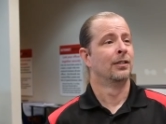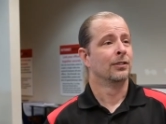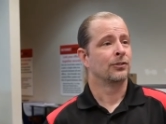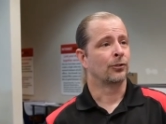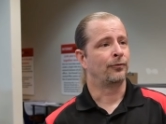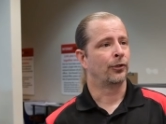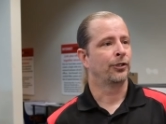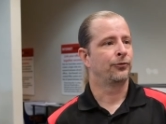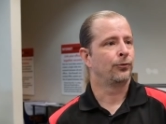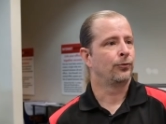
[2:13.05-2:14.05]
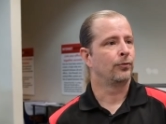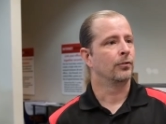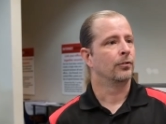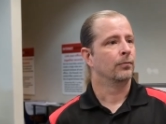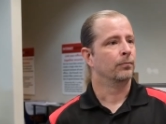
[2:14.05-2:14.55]
So if you're gonna do
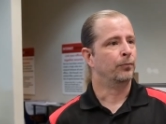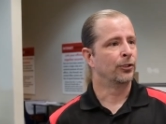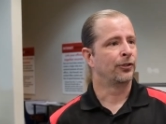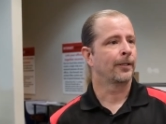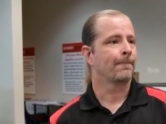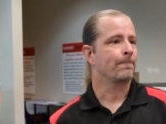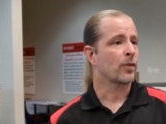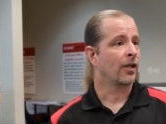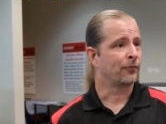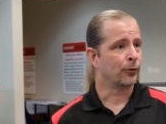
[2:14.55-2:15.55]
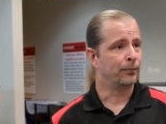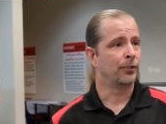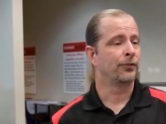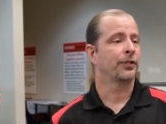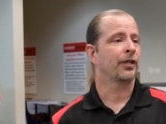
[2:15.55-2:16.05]
building after
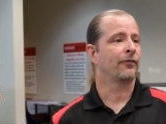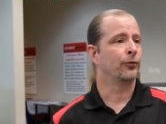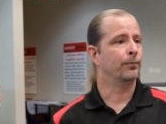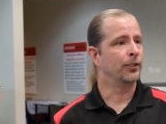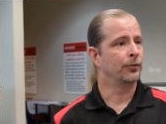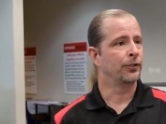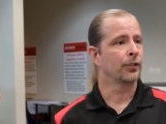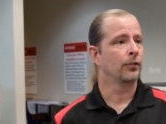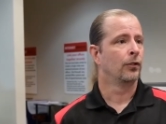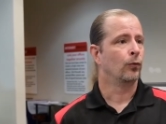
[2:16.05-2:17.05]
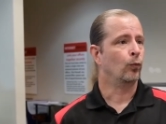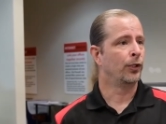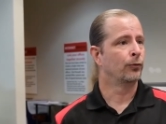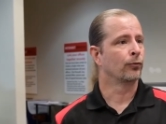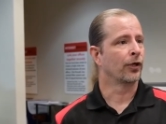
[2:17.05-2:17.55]
building after building,
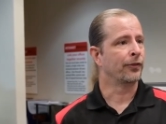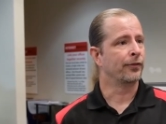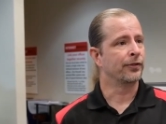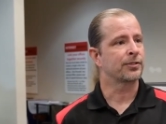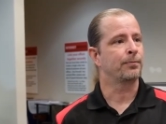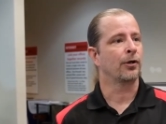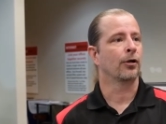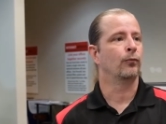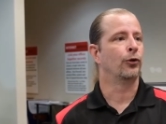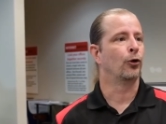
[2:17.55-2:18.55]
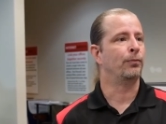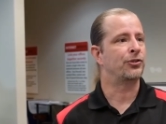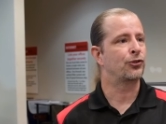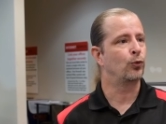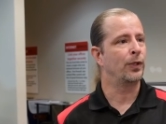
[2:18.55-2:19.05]
we will run this part. We'll go
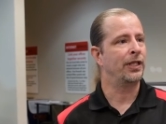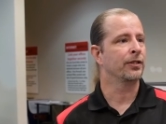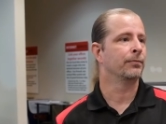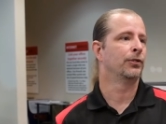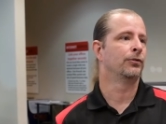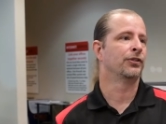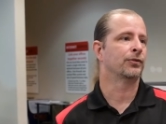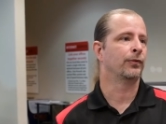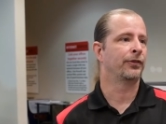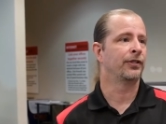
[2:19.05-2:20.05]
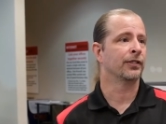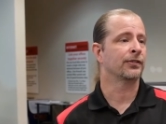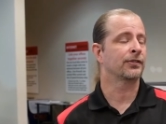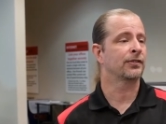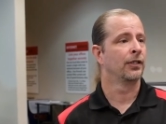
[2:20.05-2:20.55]
between the buildings with
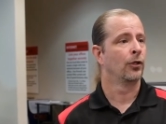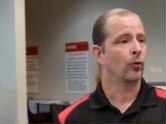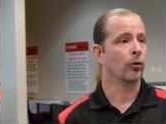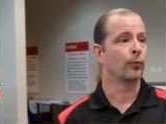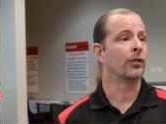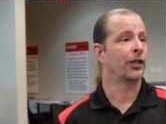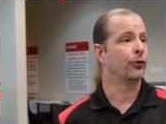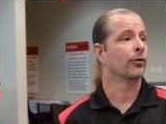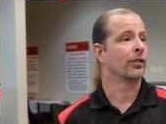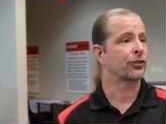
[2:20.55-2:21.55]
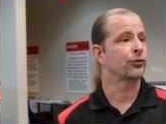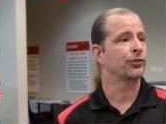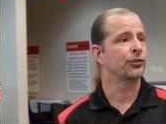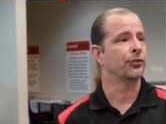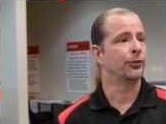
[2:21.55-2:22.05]
this, or we'll let your
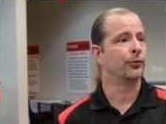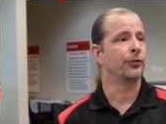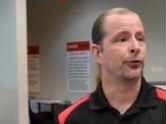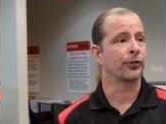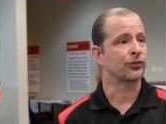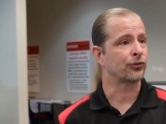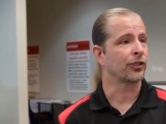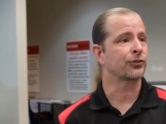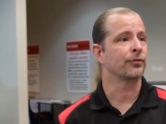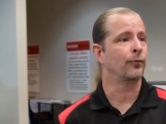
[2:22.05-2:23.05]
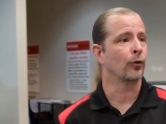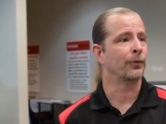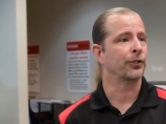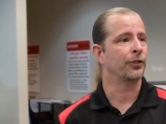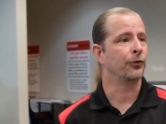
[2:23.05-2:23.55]
electrician do it, your construction
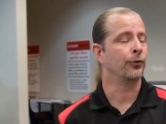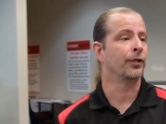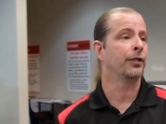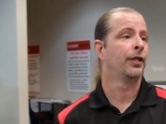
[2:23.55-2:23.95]
foreman can do it.